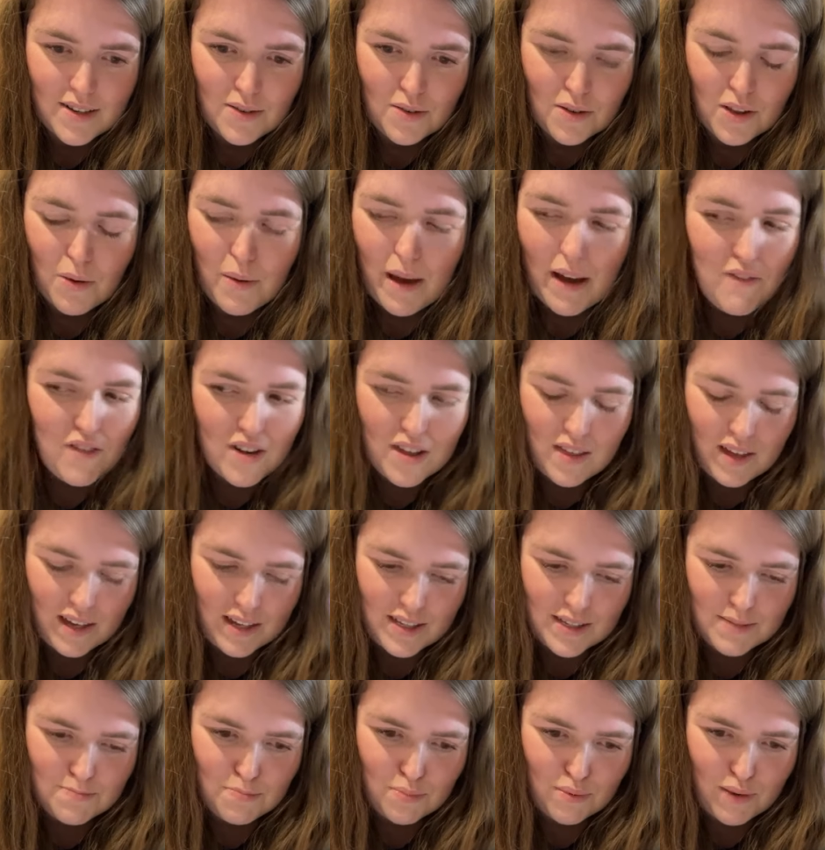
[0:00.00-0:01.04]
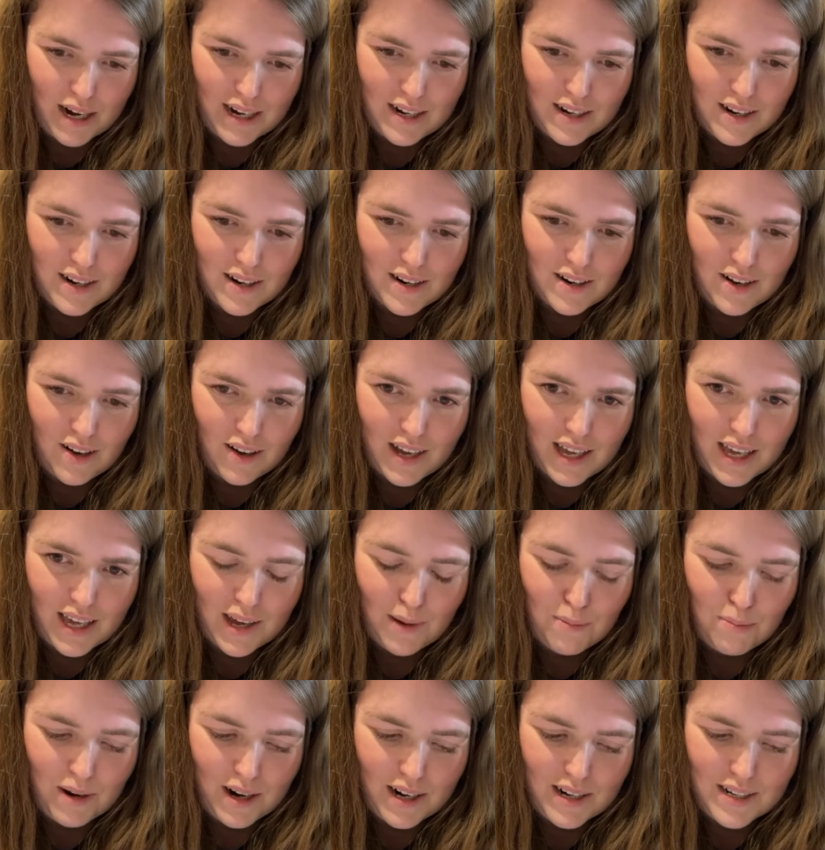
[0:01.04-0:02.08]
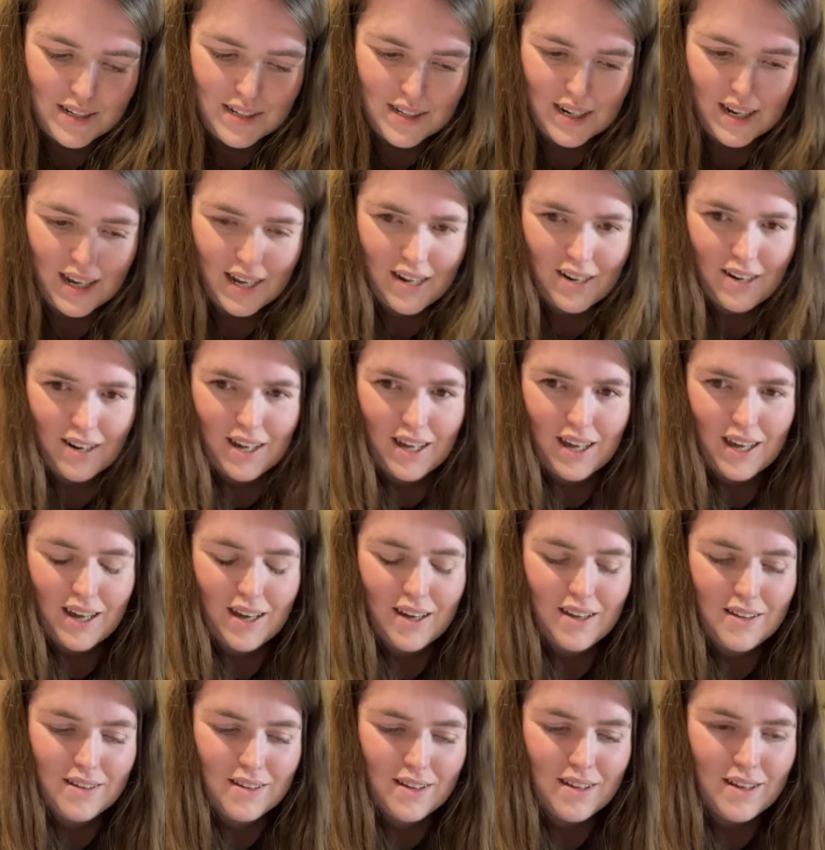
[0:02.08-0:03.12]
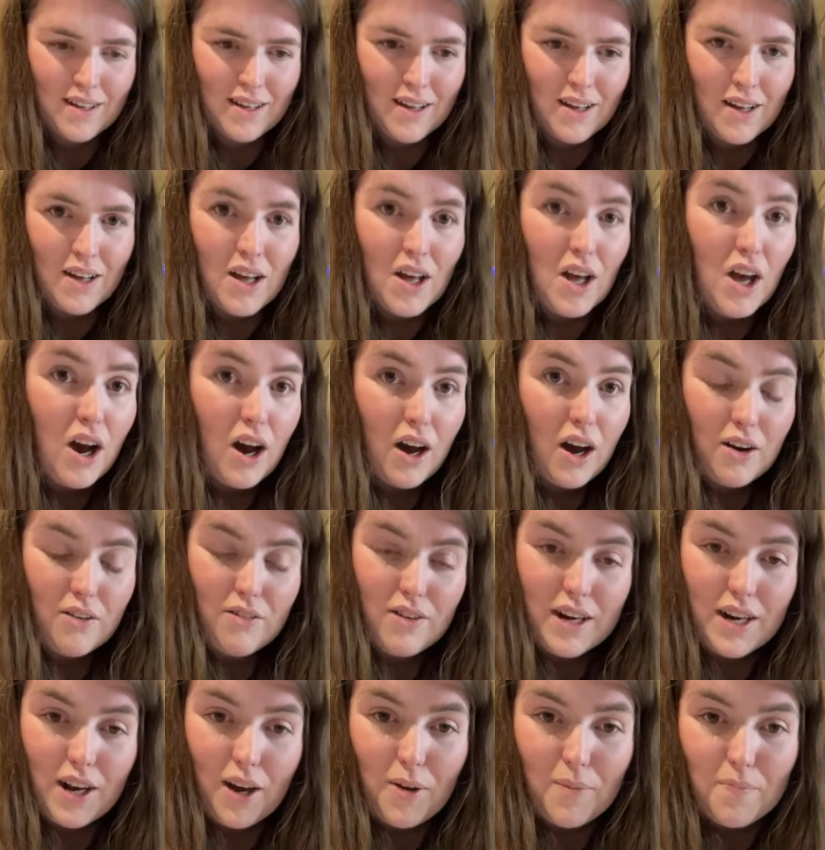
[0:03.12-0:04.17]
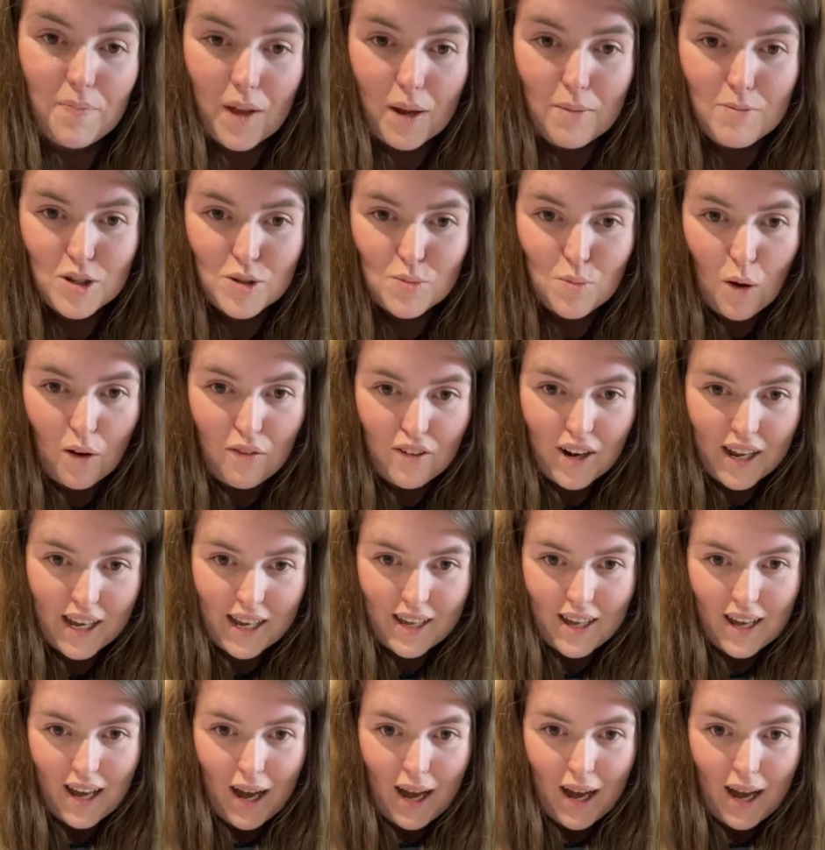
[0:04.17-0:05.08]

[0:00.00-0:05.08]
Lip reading: Although everything's IKEA brand, isn't it, in IKEA? I don't really know. I'm just waffling.